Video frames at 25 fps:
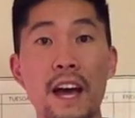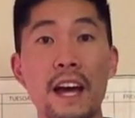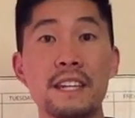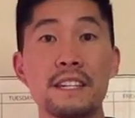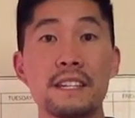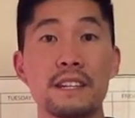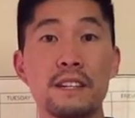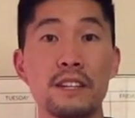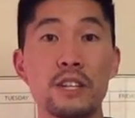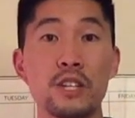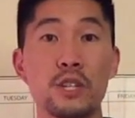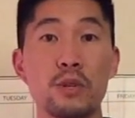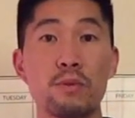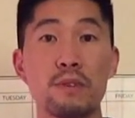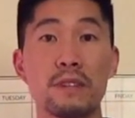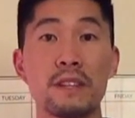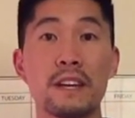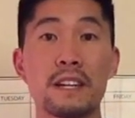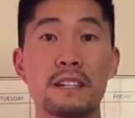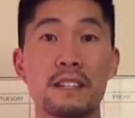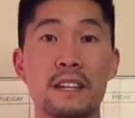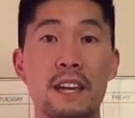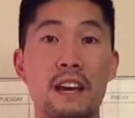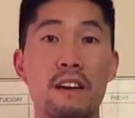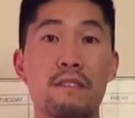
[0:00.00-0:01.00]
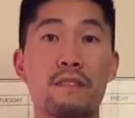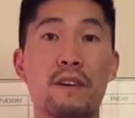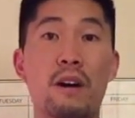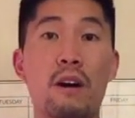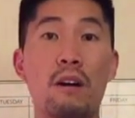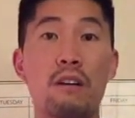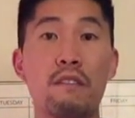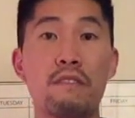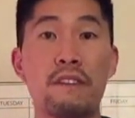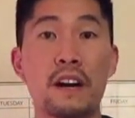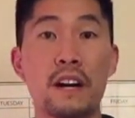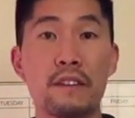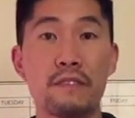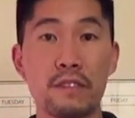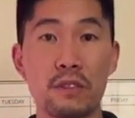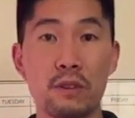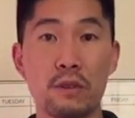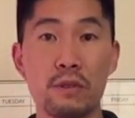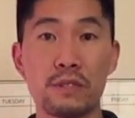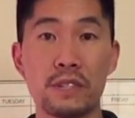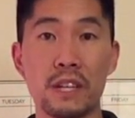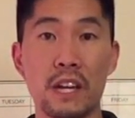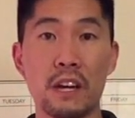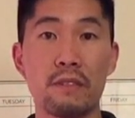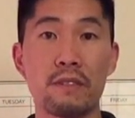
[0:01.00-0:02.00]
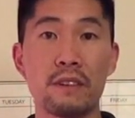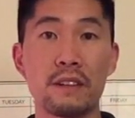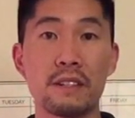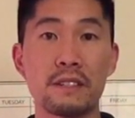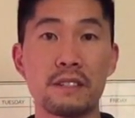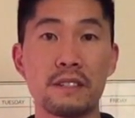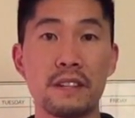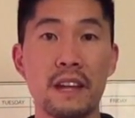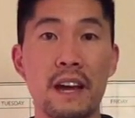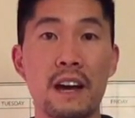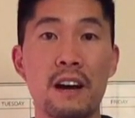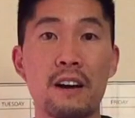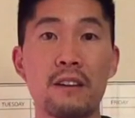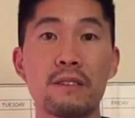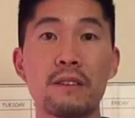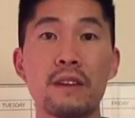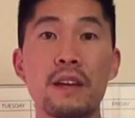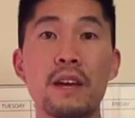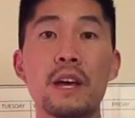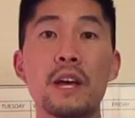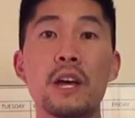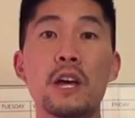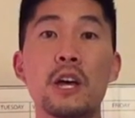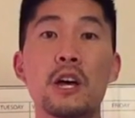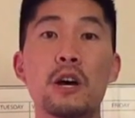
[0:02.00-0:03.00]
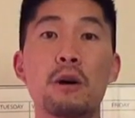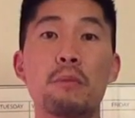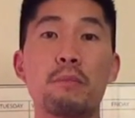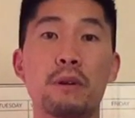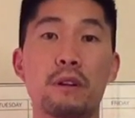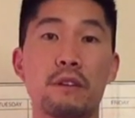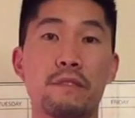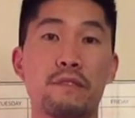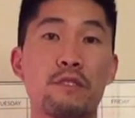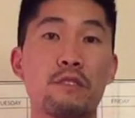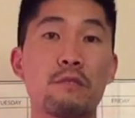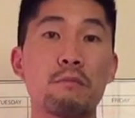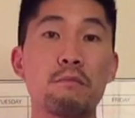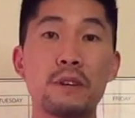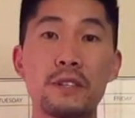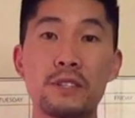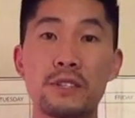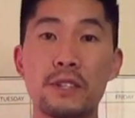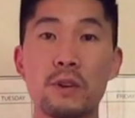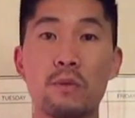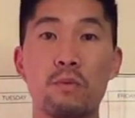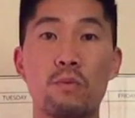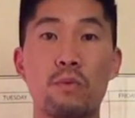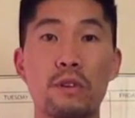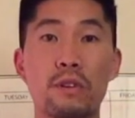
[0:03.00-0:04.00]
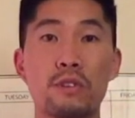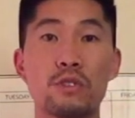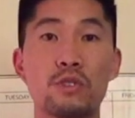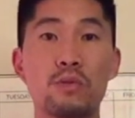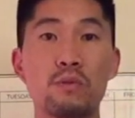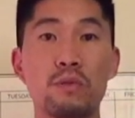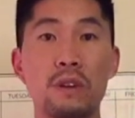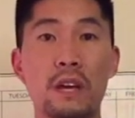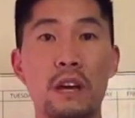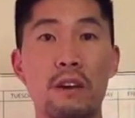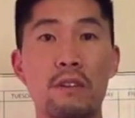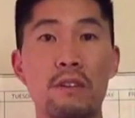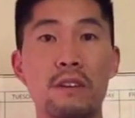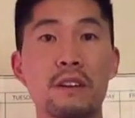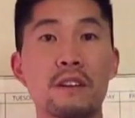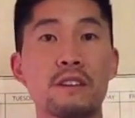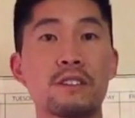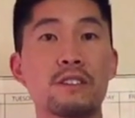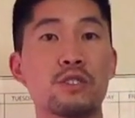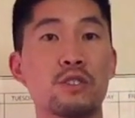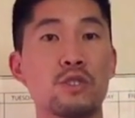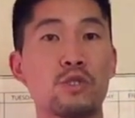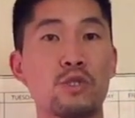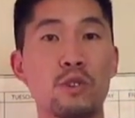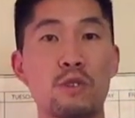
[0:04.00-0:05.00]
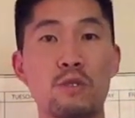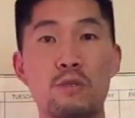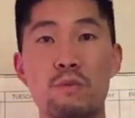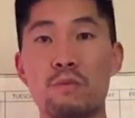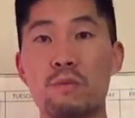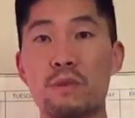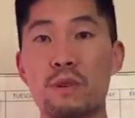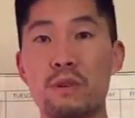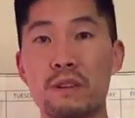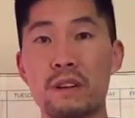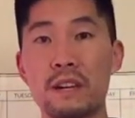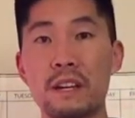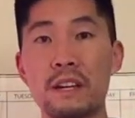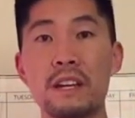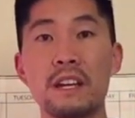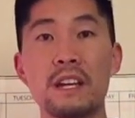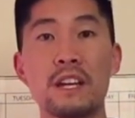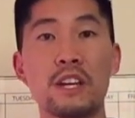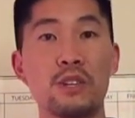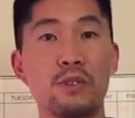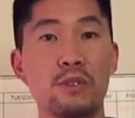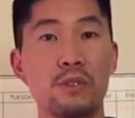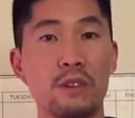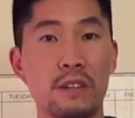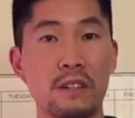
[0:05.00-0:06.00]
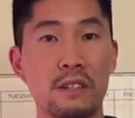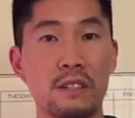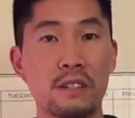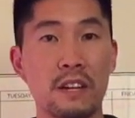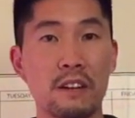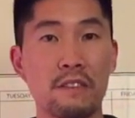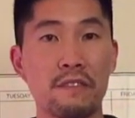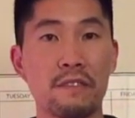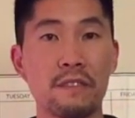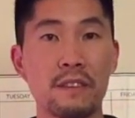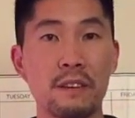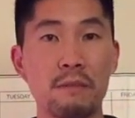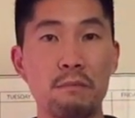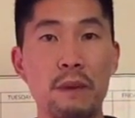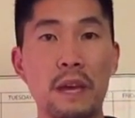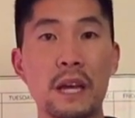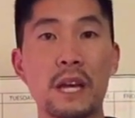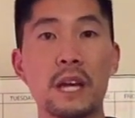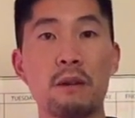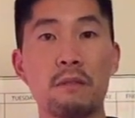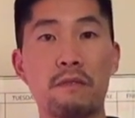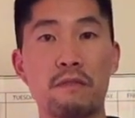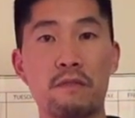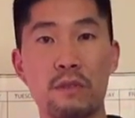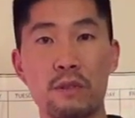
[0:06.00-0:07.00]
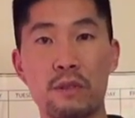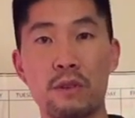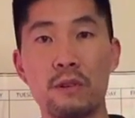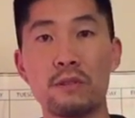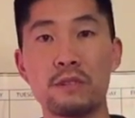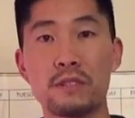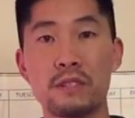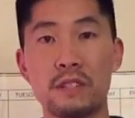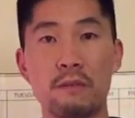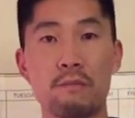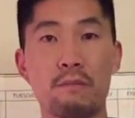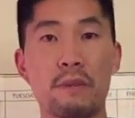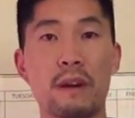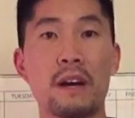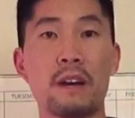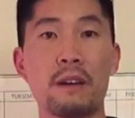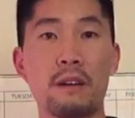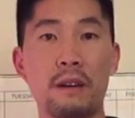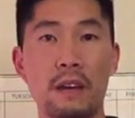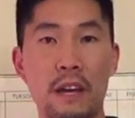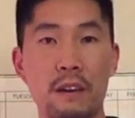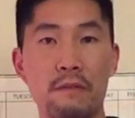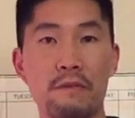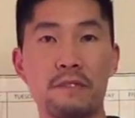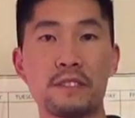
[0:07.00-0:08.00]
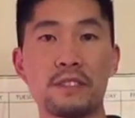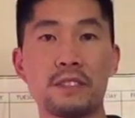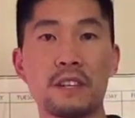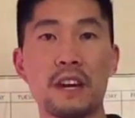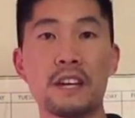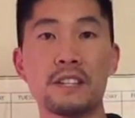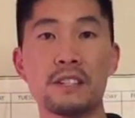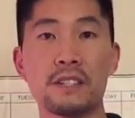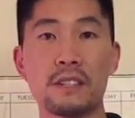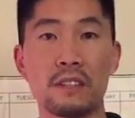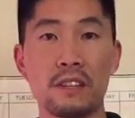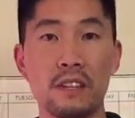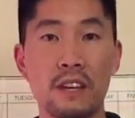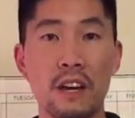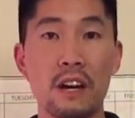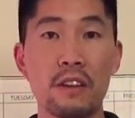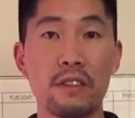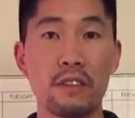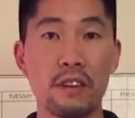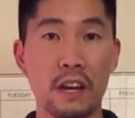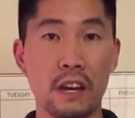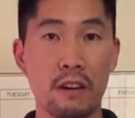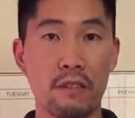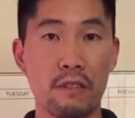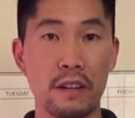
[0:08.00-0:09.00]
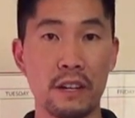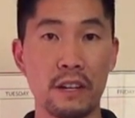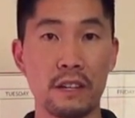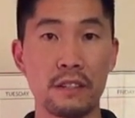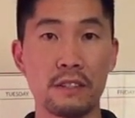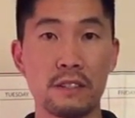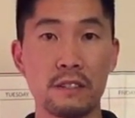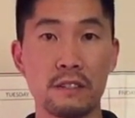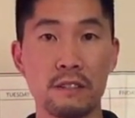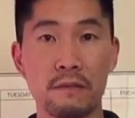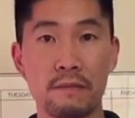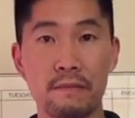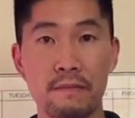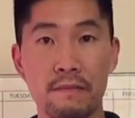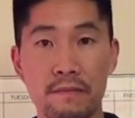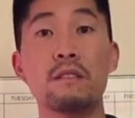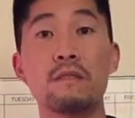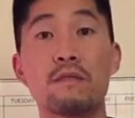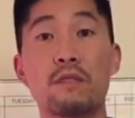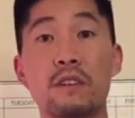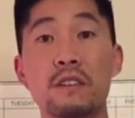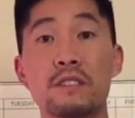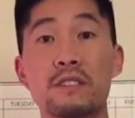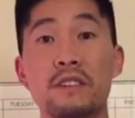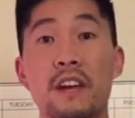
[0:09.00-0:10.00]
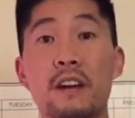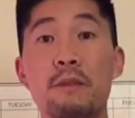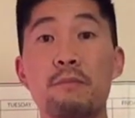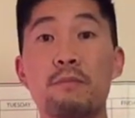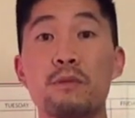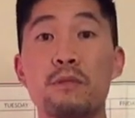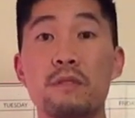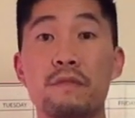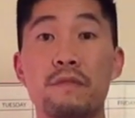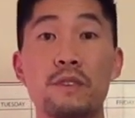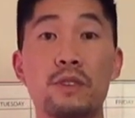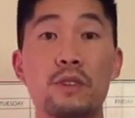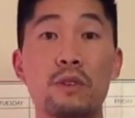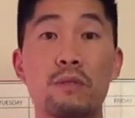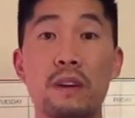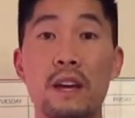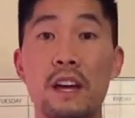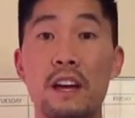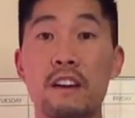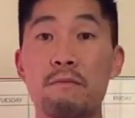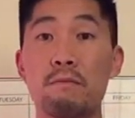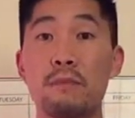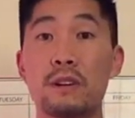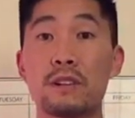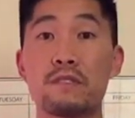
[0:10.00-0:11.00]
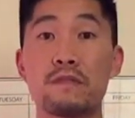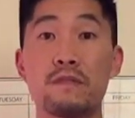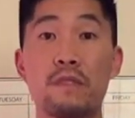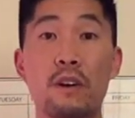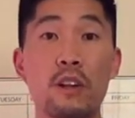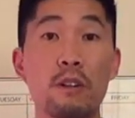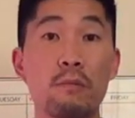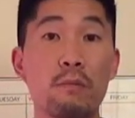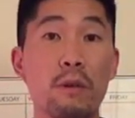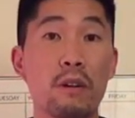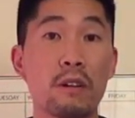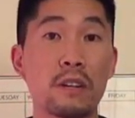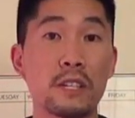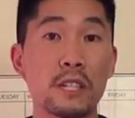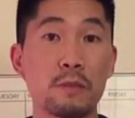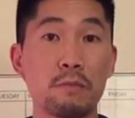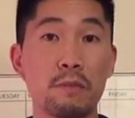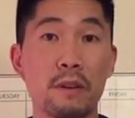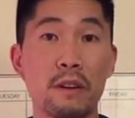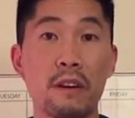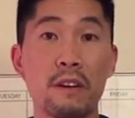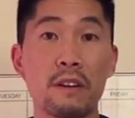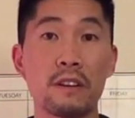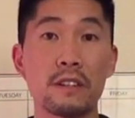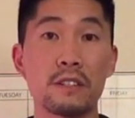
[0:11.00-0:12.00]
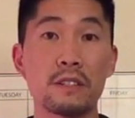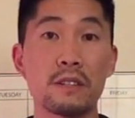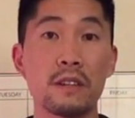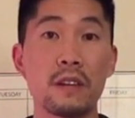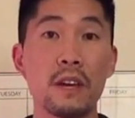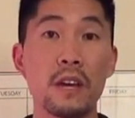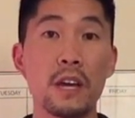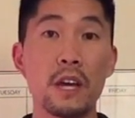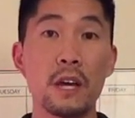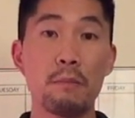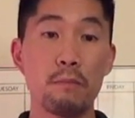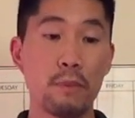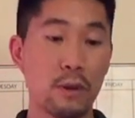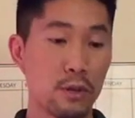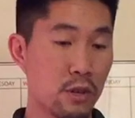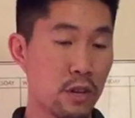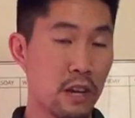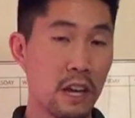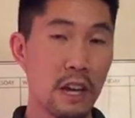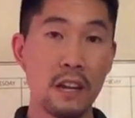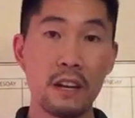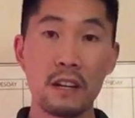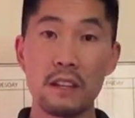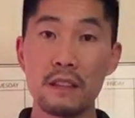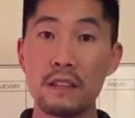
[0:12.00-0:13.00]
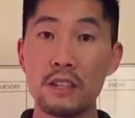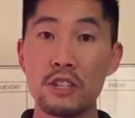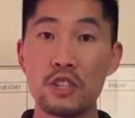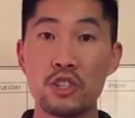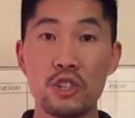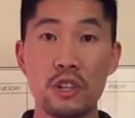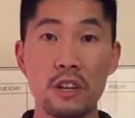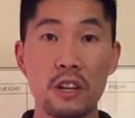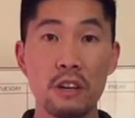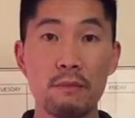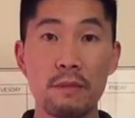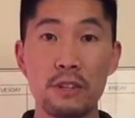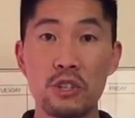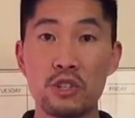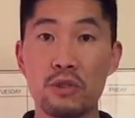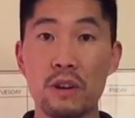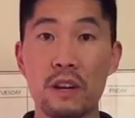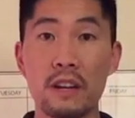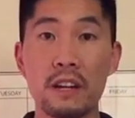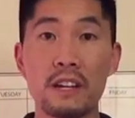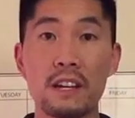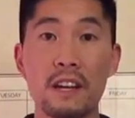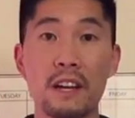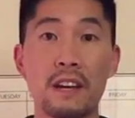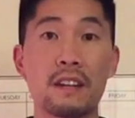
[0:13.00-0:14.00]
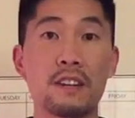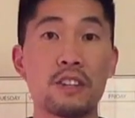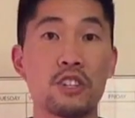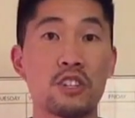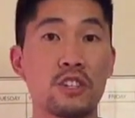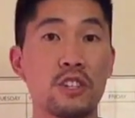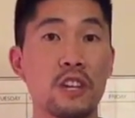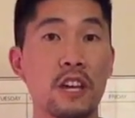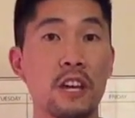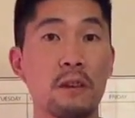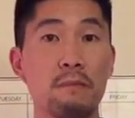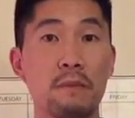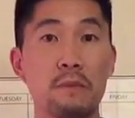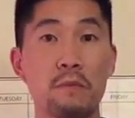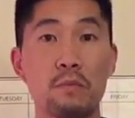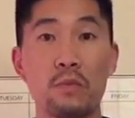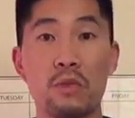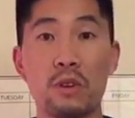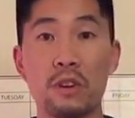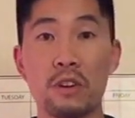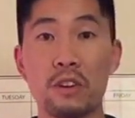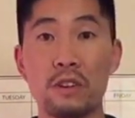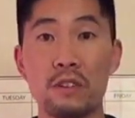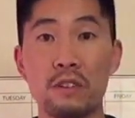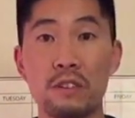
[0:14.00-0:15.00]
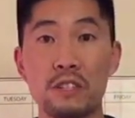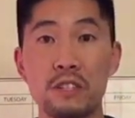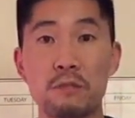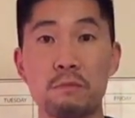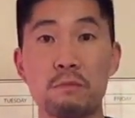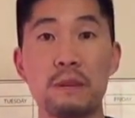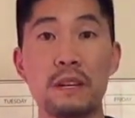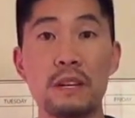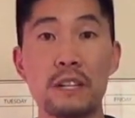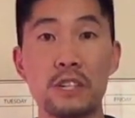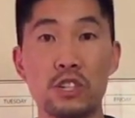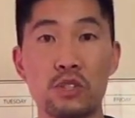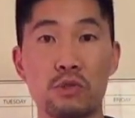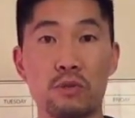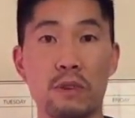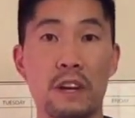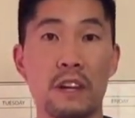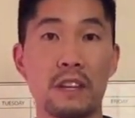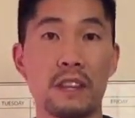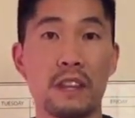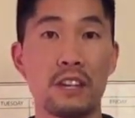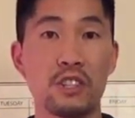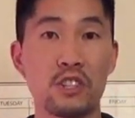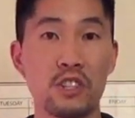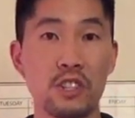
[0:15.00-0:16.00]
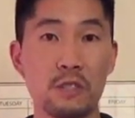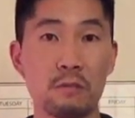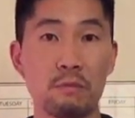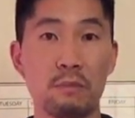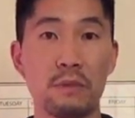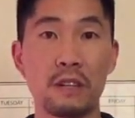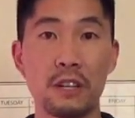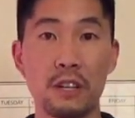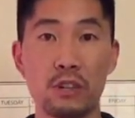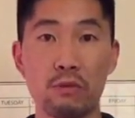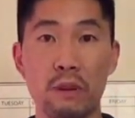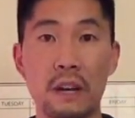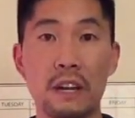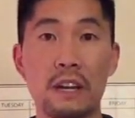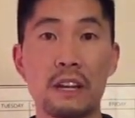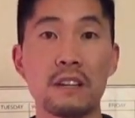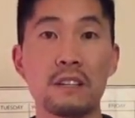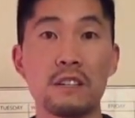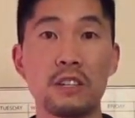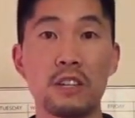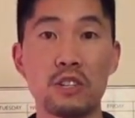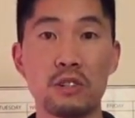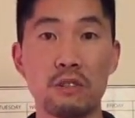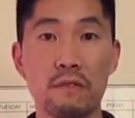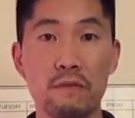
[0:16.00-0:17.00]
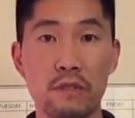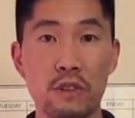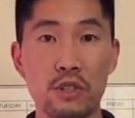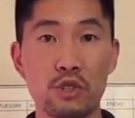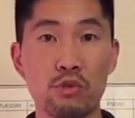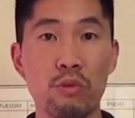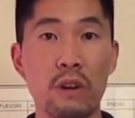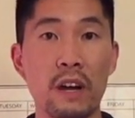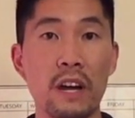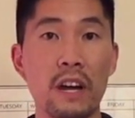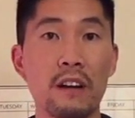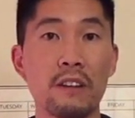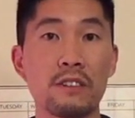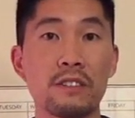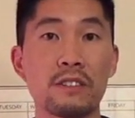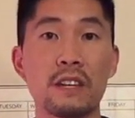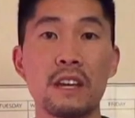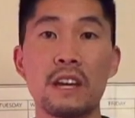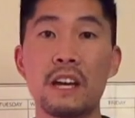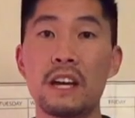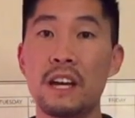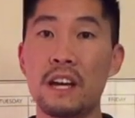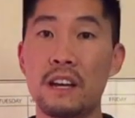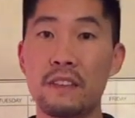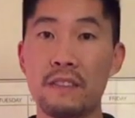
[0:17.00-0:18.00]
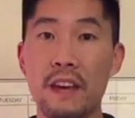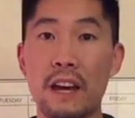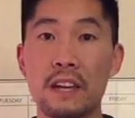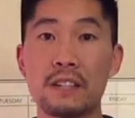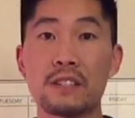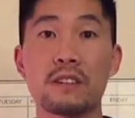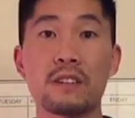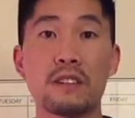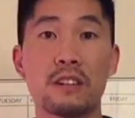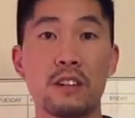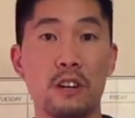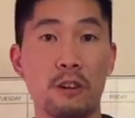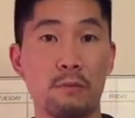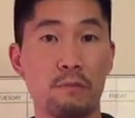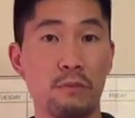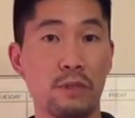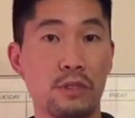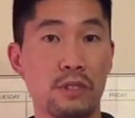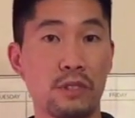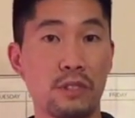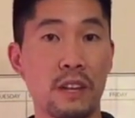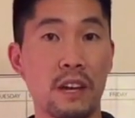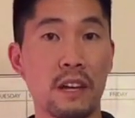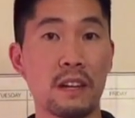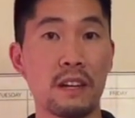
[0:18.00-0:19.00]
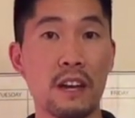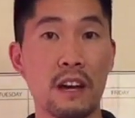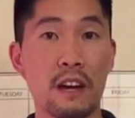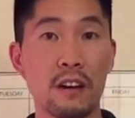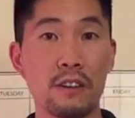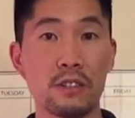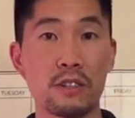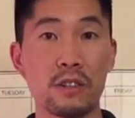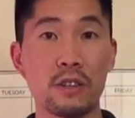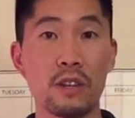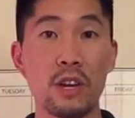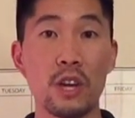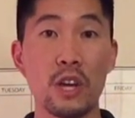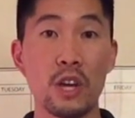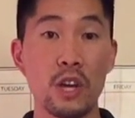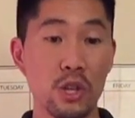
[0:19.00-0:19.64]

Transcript: Ideally, you would like to have all 5 of those areas down, but if you're missing 1 or 2 areas, don't worry, you can definitely make up for those by emphasizing the other areas. For example, if you don't have much volleyball experience, but you're hitting the gym and trying to get in shape and working your speed, strength, and just be in great condition for tryouts, that's going to help you stand out.